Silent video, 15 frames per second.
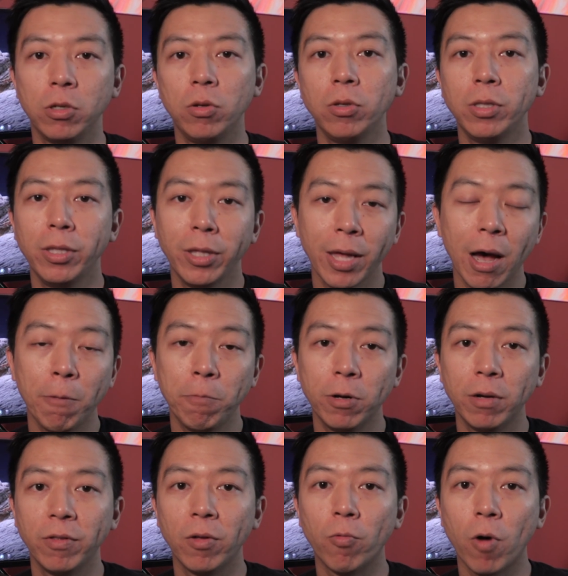due to the
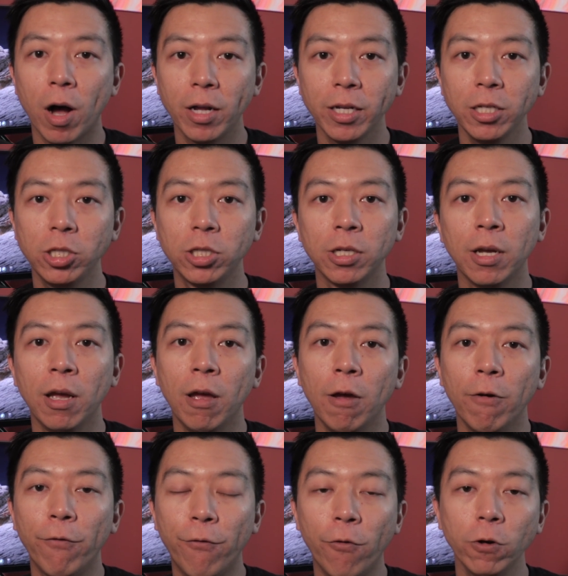output of the wattage.
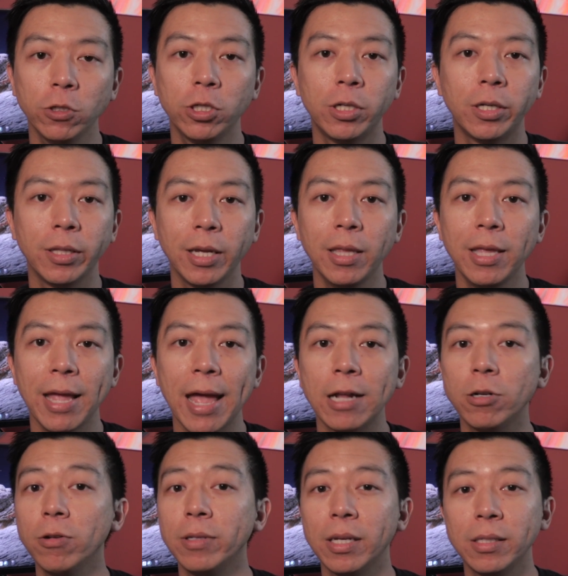Fortunately, the
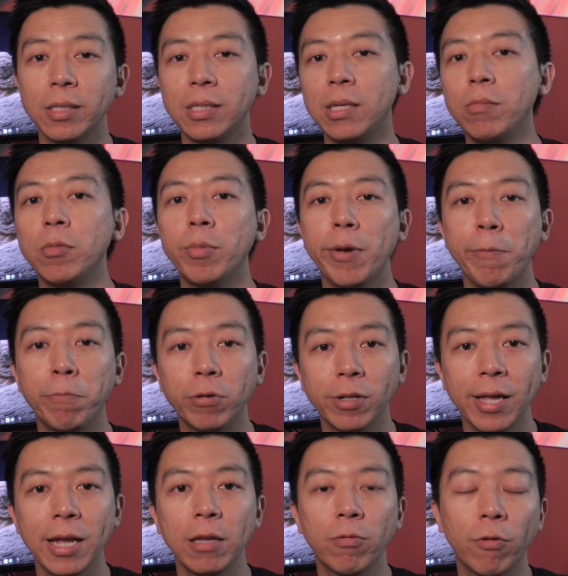ENTR doesn't seem to be
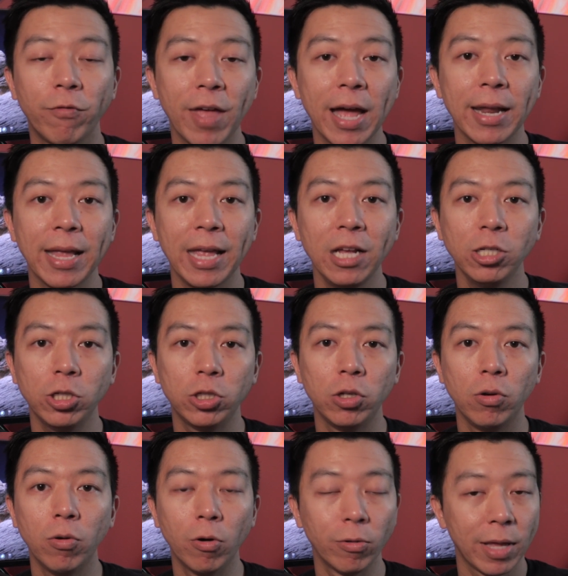plagued with that
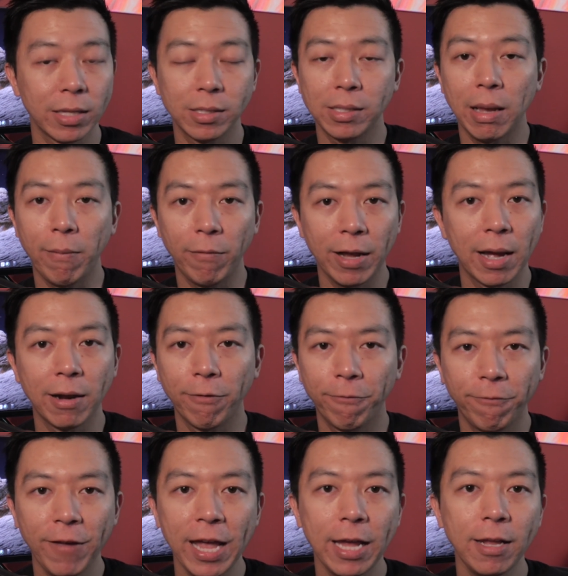issue or that same kind of
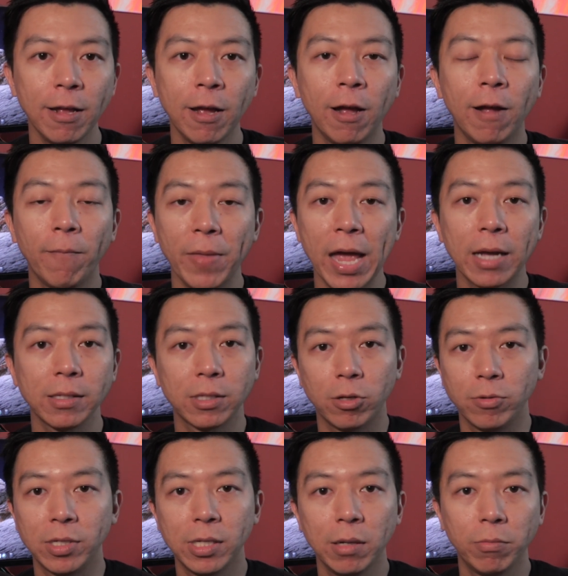fate, as
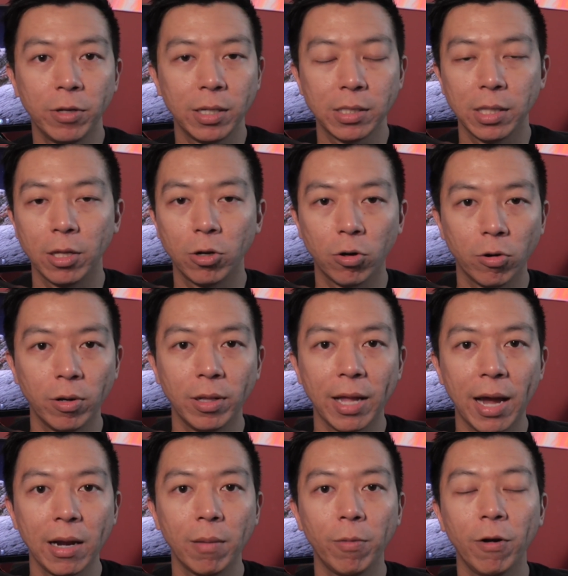their siblings in the current
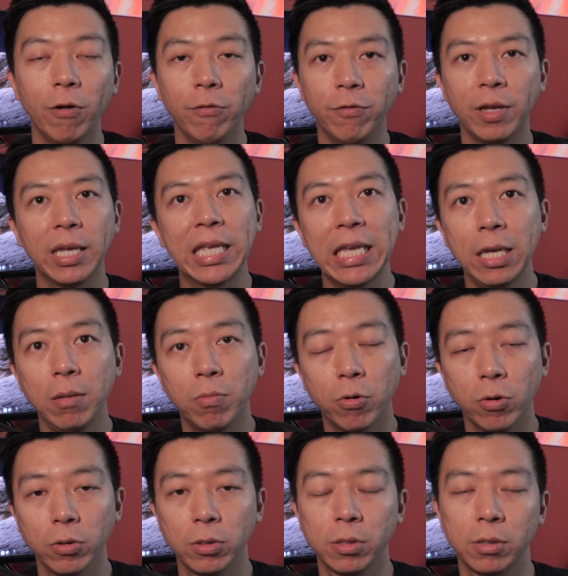lineup of
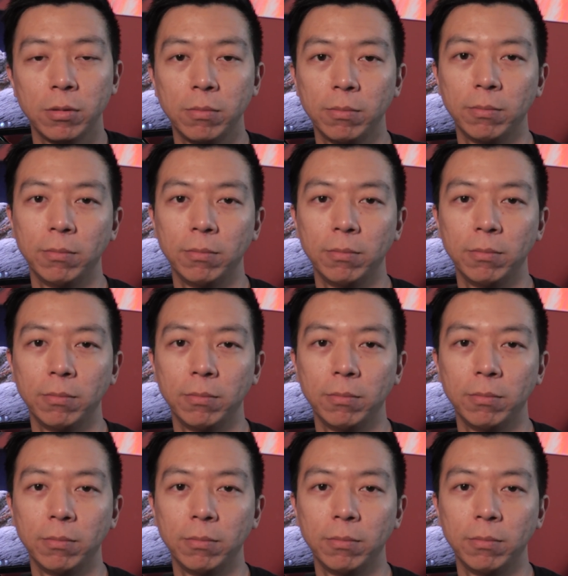keyboards.